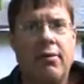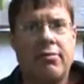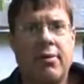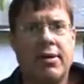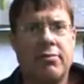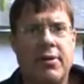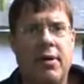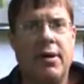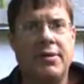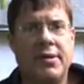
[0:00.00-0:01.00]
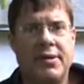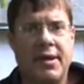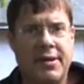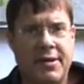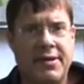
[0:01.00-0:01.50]
earthquakes we got since
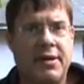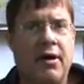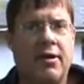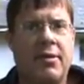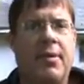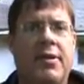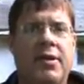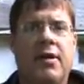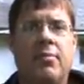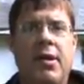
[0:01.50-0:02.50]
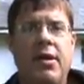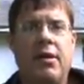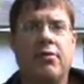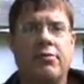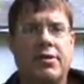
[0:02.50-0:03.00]
I talked about the El
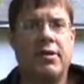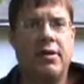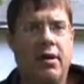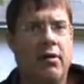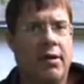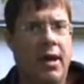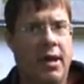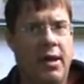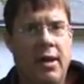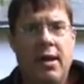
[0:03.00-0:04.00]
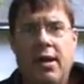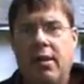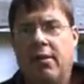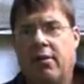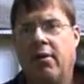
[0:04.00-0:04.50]
Ninos. Okay,
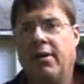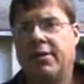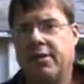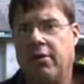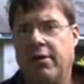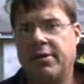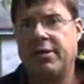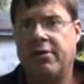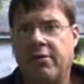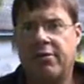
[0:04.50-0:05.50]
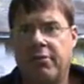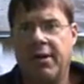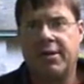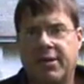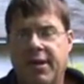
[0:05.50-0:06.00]
that cause that cause these
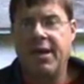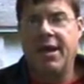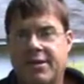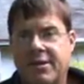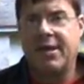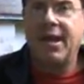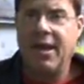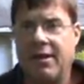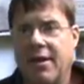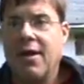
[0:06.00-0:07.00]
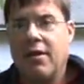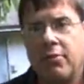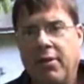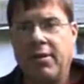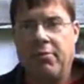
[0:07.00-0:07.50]
earthquakes, and they actually can't.
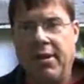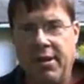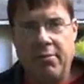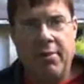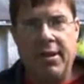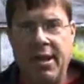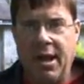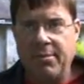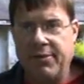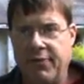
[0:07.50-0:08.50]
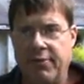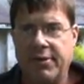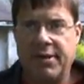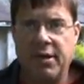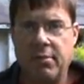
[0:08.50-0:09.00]
The way the way the way the atmosphere
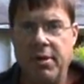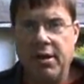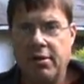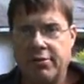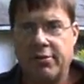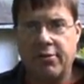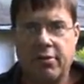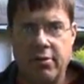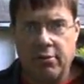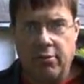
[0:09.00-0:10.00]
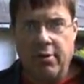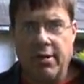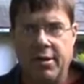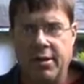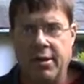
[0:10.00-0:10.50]
is, in the El Ninos are
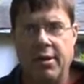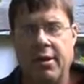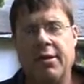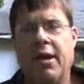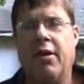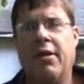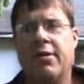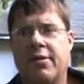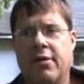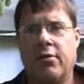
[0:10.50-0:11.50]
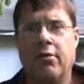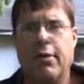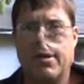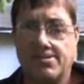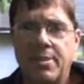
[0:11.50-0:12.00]
going in, in, the area that they're
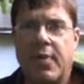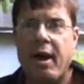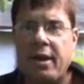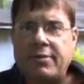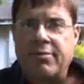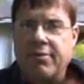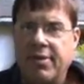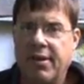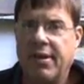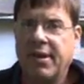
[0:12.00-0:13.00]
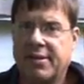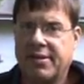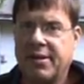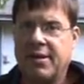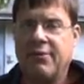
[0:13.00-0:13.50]
going, it can Surprise. actually cause earthquakes. In the
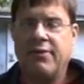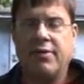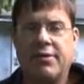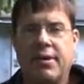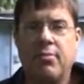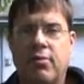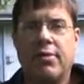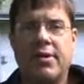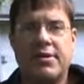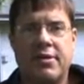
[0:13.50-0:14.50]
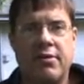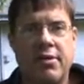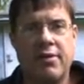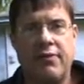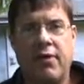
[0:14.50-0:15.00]
next, if we just see more of this year
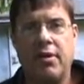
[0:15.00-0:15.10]
into the